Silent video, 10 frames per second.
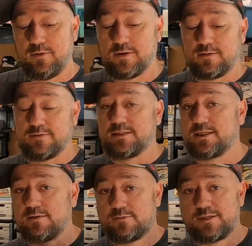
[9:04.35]
you can only
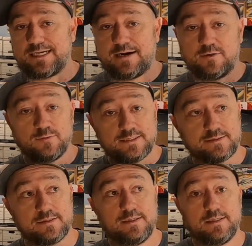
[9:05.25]
sell the retired
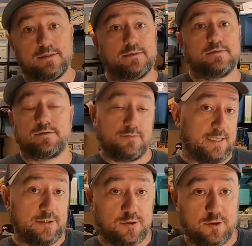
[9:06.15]
ones. So
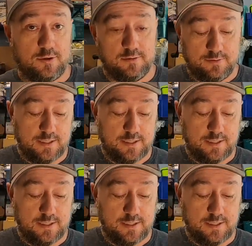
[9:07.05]
make sure.